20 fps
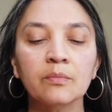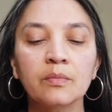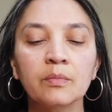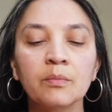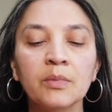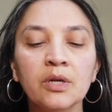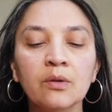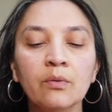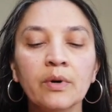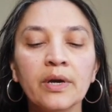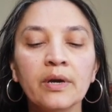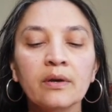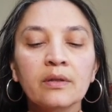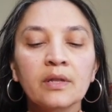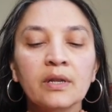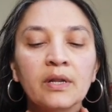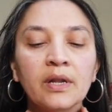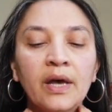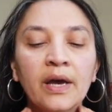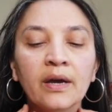midway on
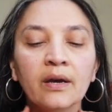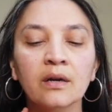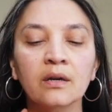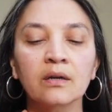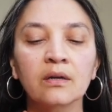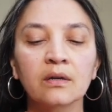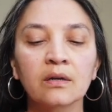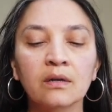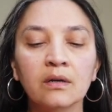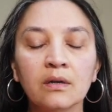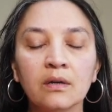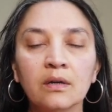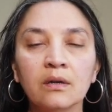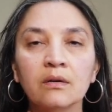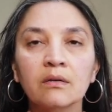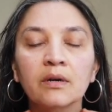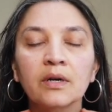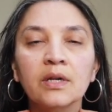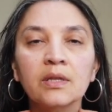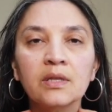the neck,
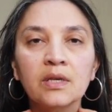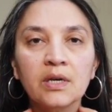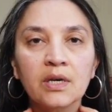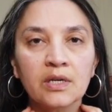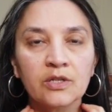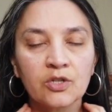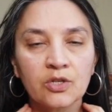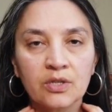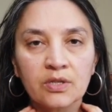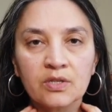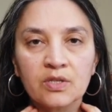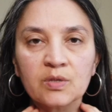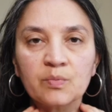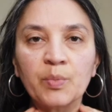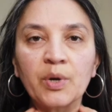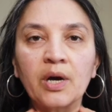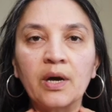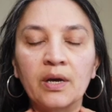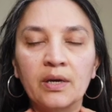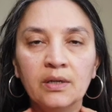right at the edge of the
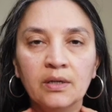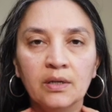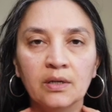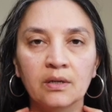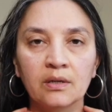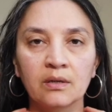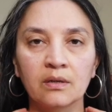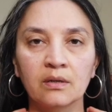spine,